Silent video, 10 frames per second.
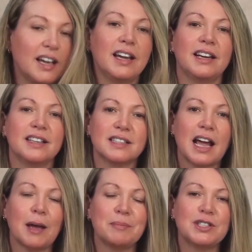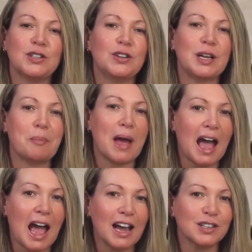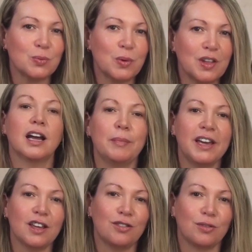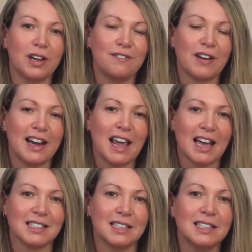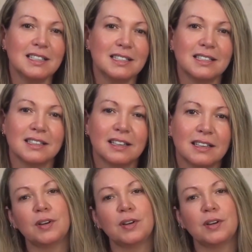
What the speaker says: It is absolutely packed with omega-3 fatty acids.